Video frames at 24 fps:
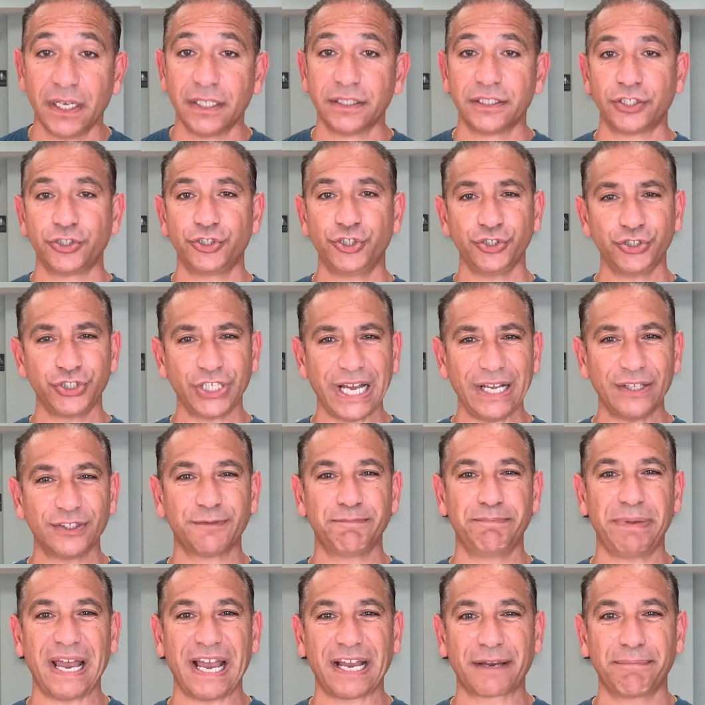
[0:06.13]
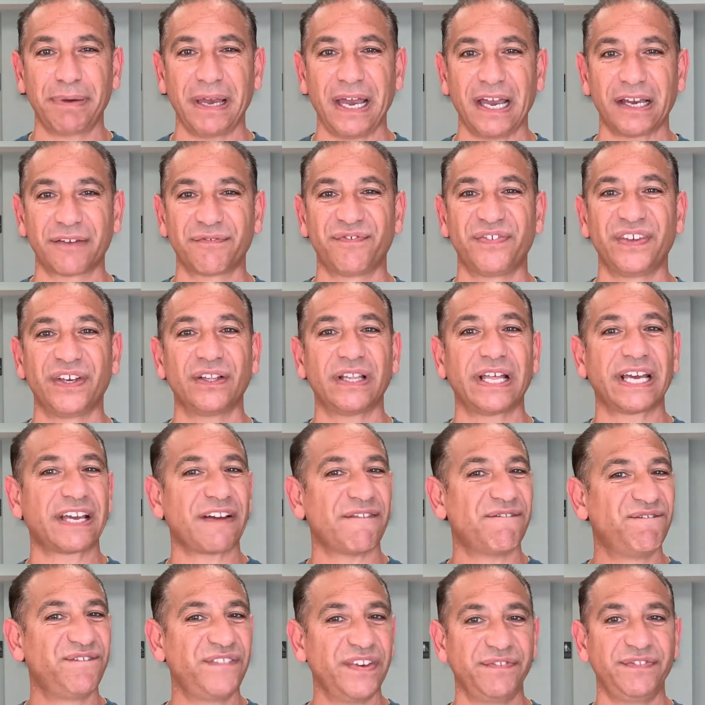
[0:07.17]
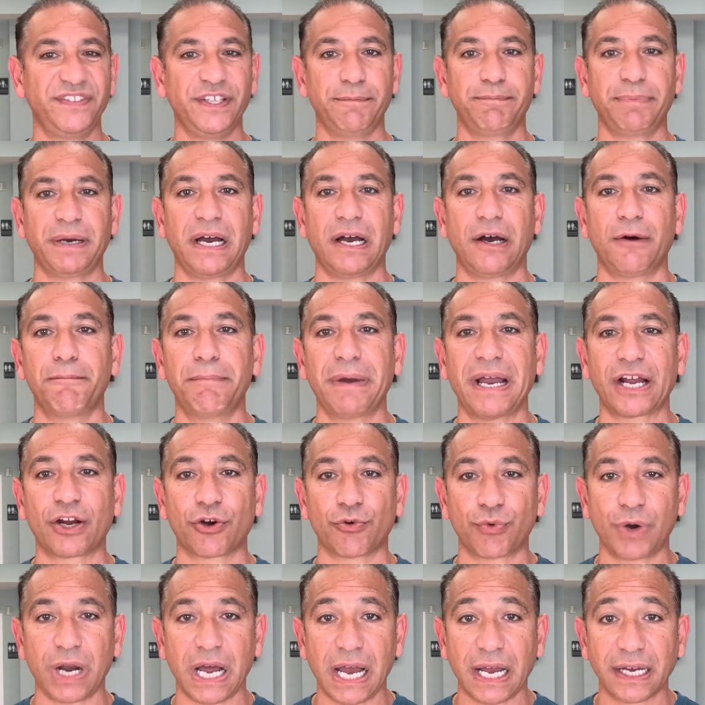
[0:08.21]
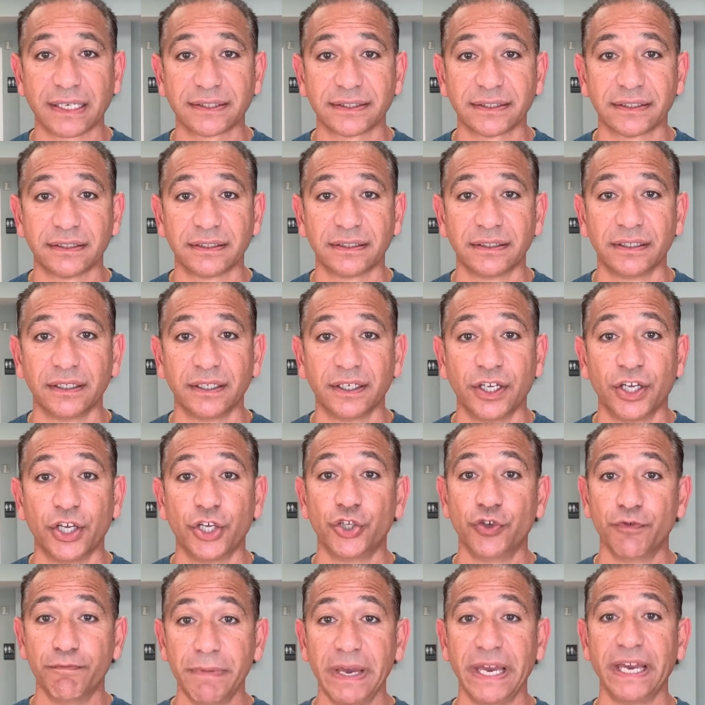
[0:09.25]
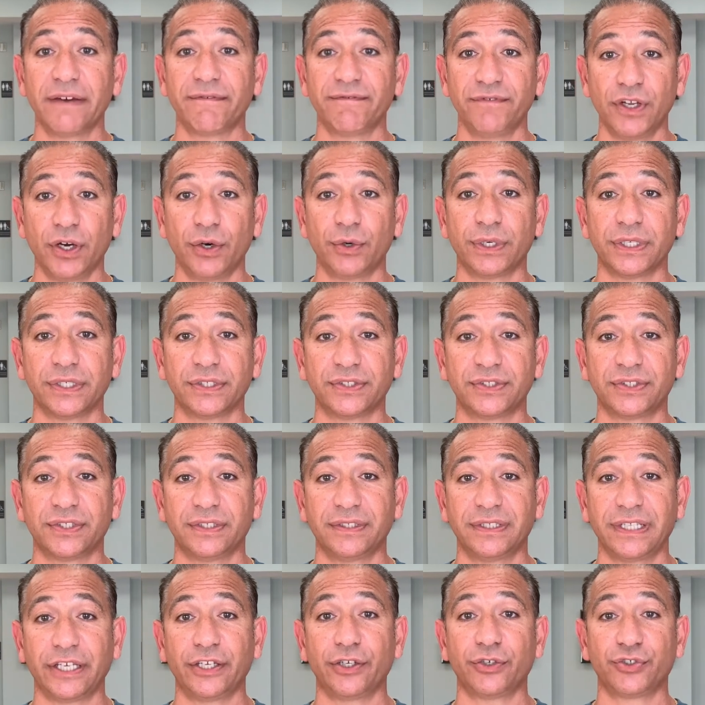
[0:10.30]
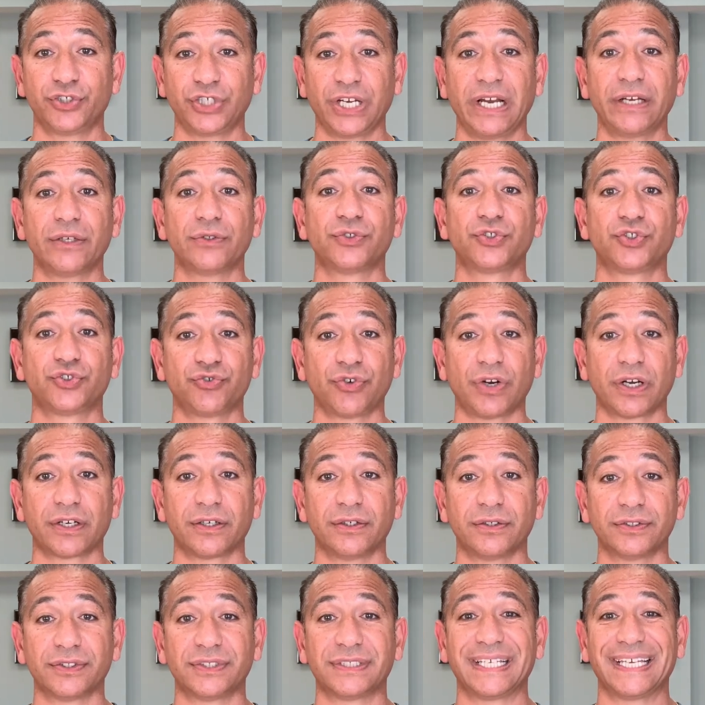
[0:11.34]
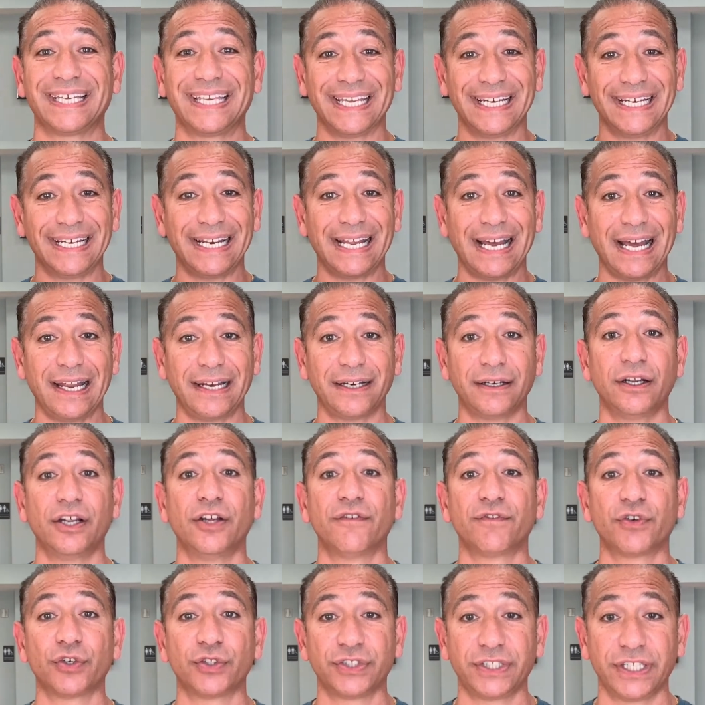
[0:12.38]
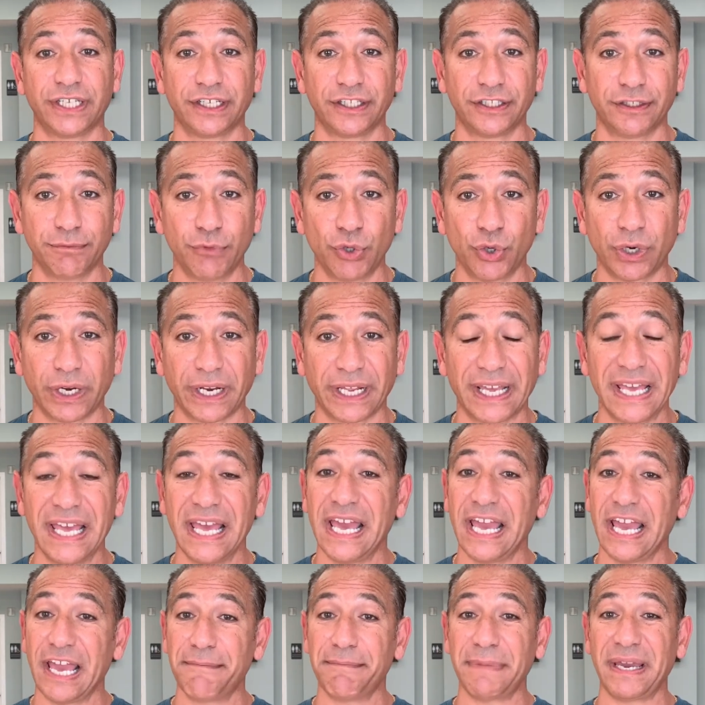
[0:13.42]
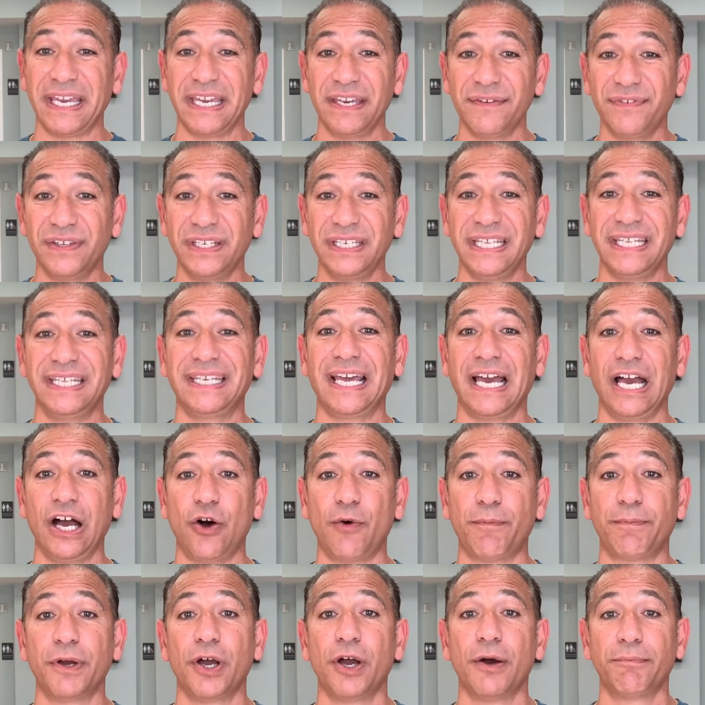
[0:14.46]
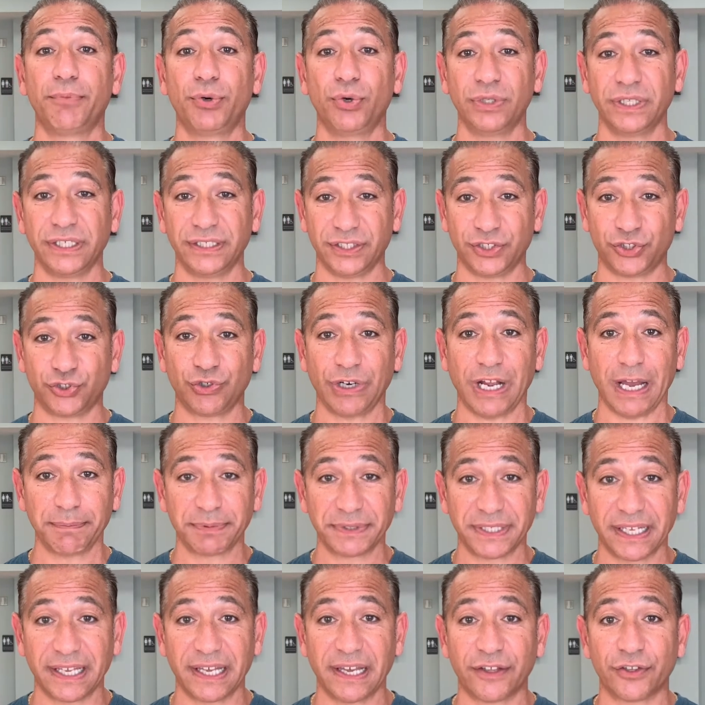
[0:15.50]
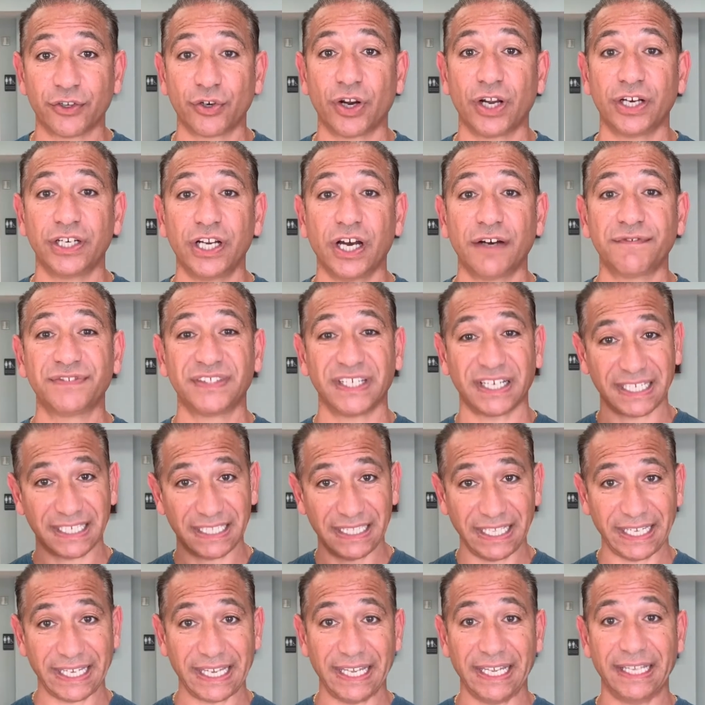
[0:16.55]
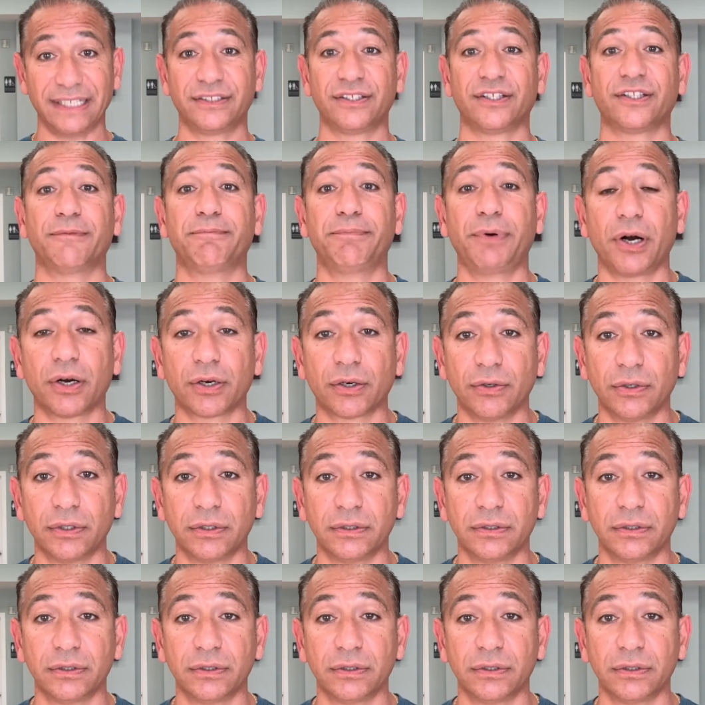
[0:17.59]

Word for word: Does your child's backpack feel like a 50 pound bag of rocks? You may have noticed that your child struggles to get it on first thing in the morning and may even need help pulling the straps together enough to click it into the buckle.